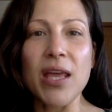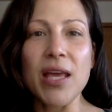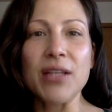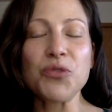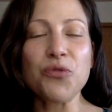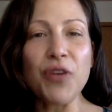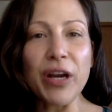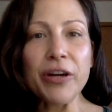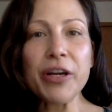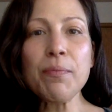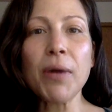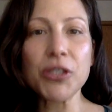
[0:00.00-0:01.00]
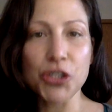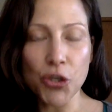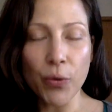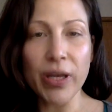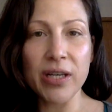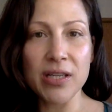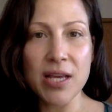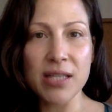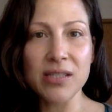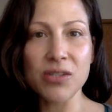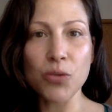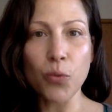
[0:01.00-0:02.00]
it's very much so
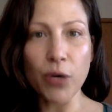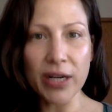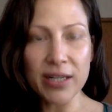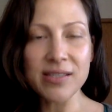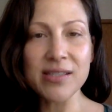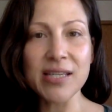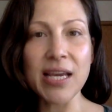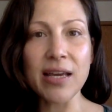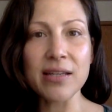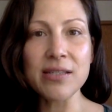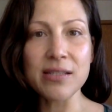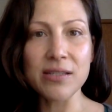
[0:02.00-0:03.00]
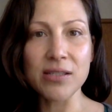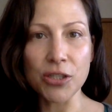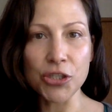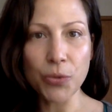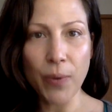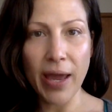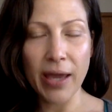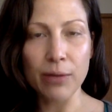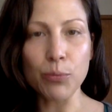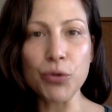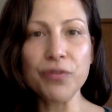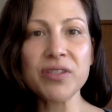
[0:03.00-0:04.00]
we're going to stand in such a way
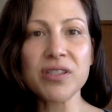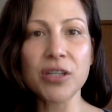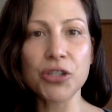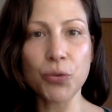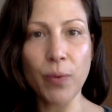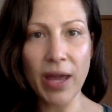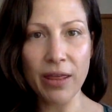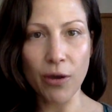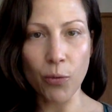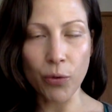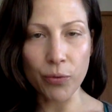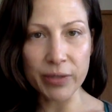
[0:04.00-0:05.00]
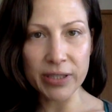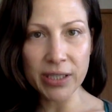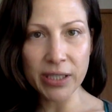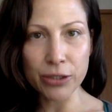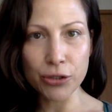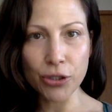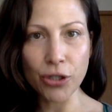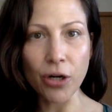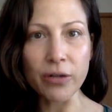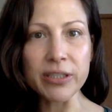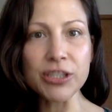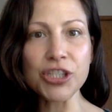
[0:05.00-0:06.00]
and move in such a way that we're really
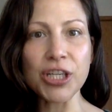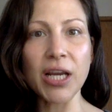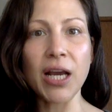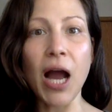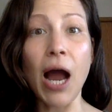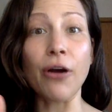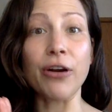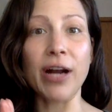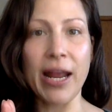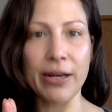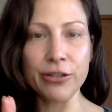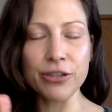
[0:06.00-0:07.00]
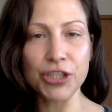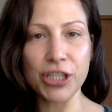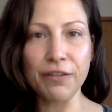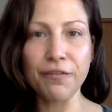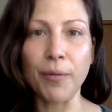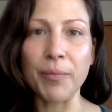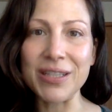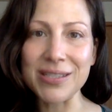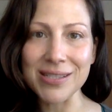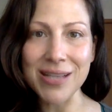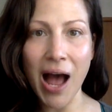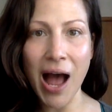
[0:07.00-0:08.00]
encouraging our energy from the
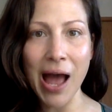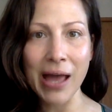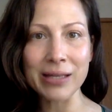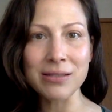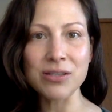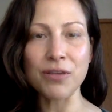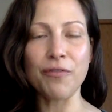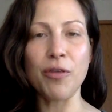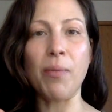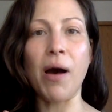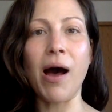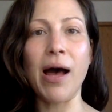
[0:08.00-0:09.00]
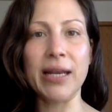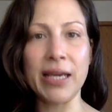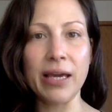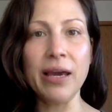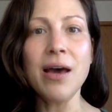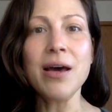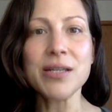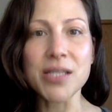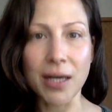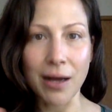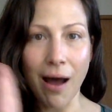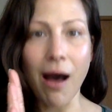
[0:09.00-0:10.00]
sides of the body
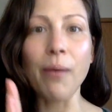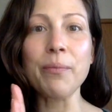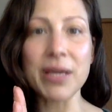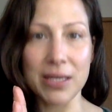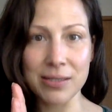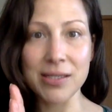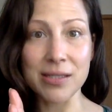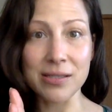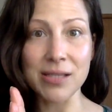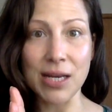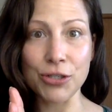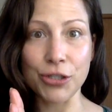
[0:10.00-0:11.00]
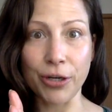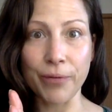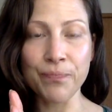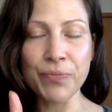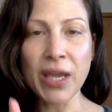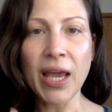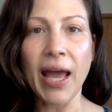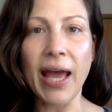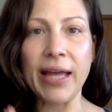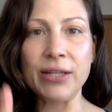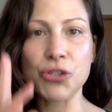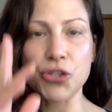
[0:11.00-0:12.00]
to come into center.
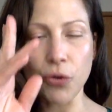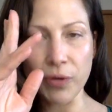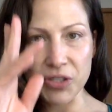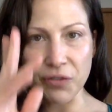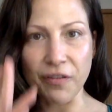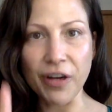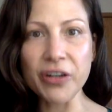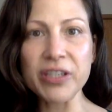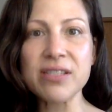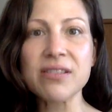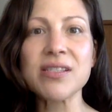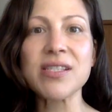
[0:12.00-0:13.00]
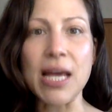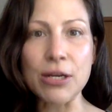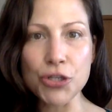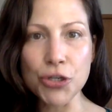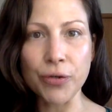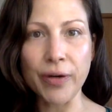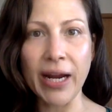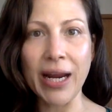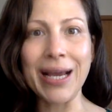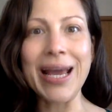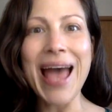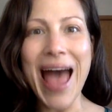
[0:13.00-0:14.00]
And so it's a very
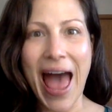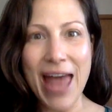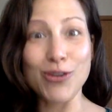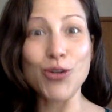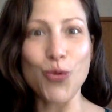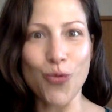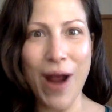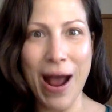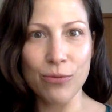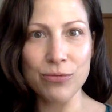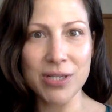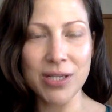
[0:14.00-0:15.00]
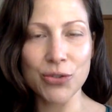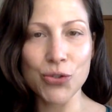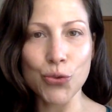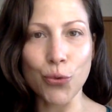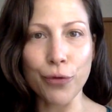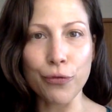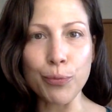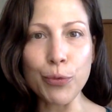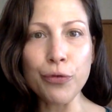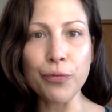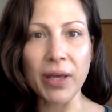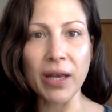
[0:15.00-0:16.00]
centering and grounding sort of
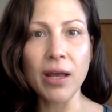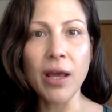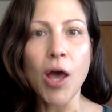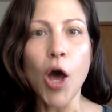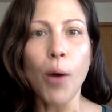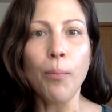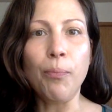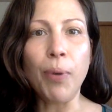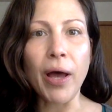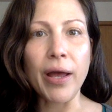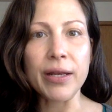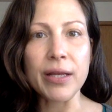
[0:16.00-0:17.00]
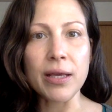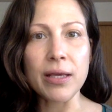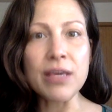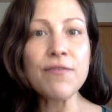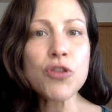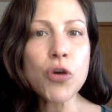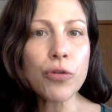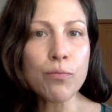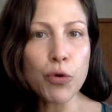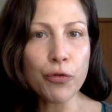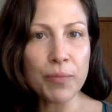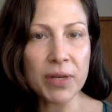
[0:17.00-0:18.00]
movement. But even though the
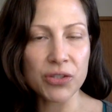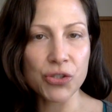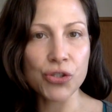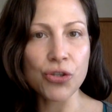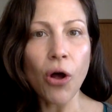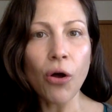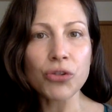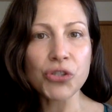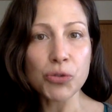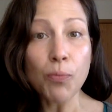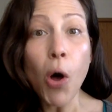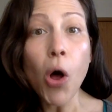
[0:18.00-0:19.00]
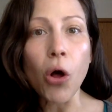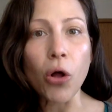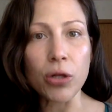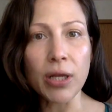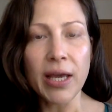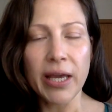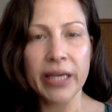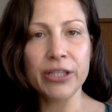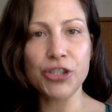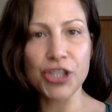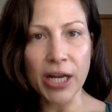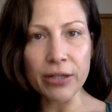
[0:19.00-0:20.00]
movement is small,
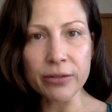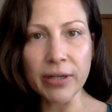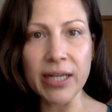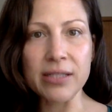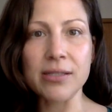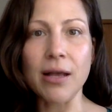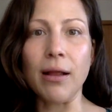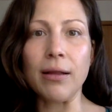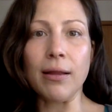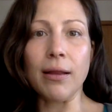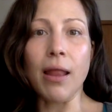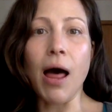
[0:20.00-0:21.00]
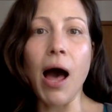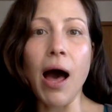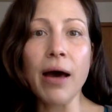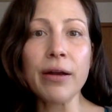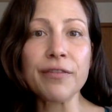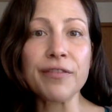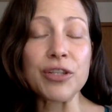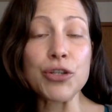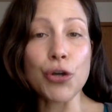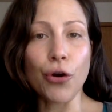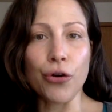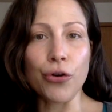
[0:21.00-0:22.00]
it generates a lot of
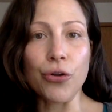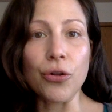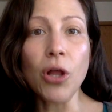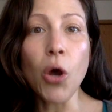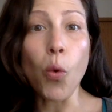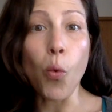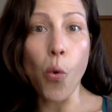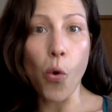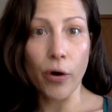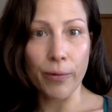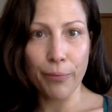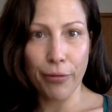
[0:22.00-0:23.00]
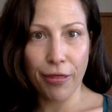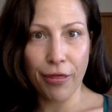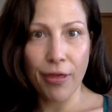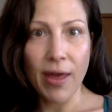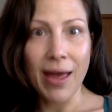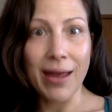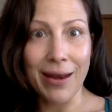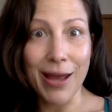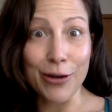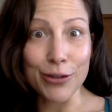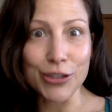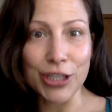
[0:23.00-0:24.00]
internal warmth and
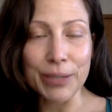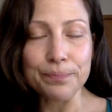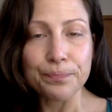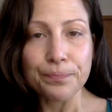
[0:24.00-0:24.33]
energy.